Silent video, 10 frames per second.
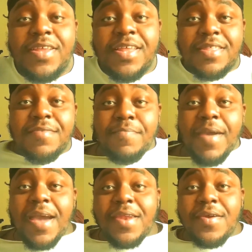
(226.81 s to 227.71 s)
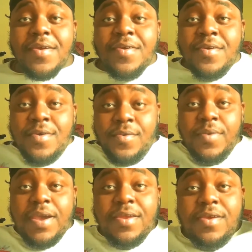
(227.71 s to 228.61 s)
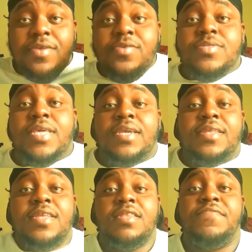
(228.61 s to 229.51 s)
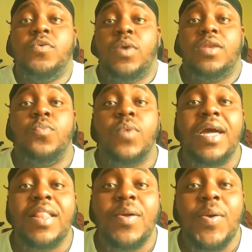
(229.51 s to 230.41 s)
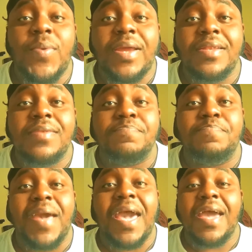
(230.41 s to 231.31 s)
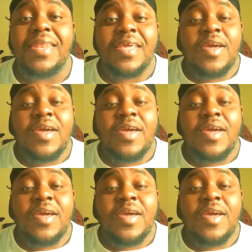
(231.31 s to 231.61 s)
It doesn't matter whether you think the interview went well or went bad.